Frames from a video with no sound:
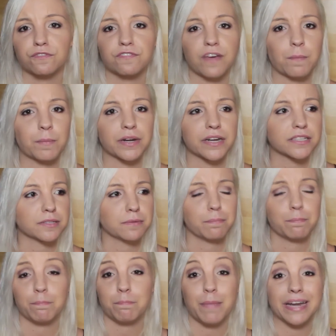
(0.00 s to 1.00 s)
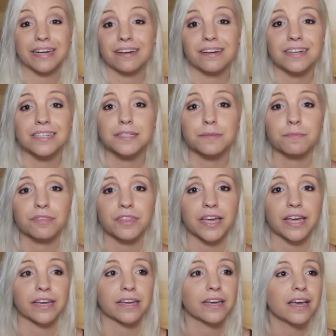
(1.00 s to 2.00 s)
feminism, meninism
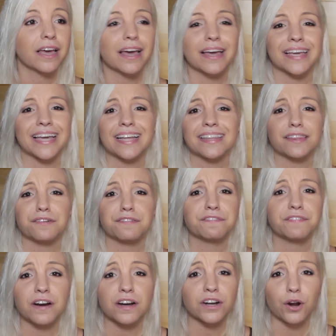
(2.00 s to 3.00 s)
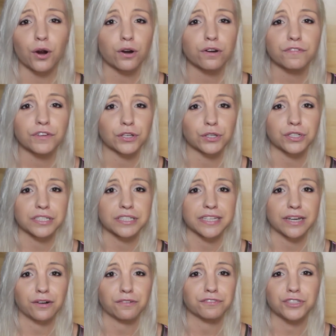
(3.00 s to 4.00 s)
thing, get the fuck over
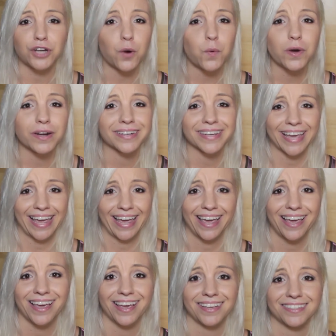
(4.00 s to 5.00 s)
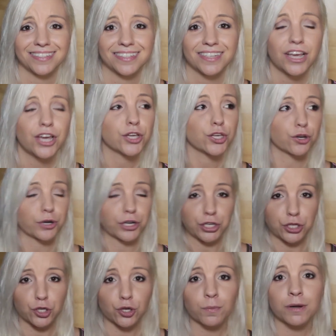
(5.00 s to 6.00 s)
yourself. No one cares. You're a
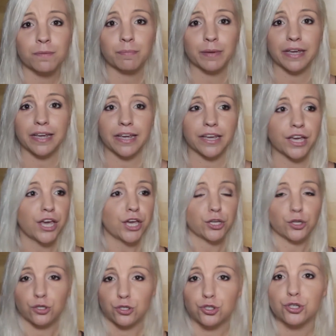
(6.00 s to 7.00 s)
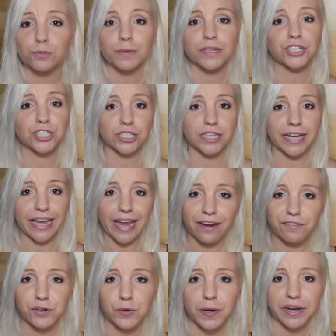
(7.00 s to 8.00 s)
human being. You should be just like
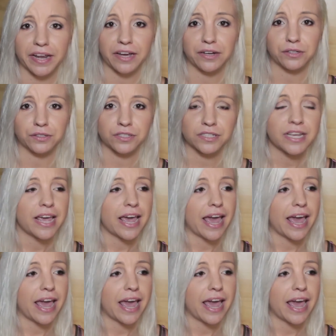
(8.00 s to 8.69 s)
everyone else.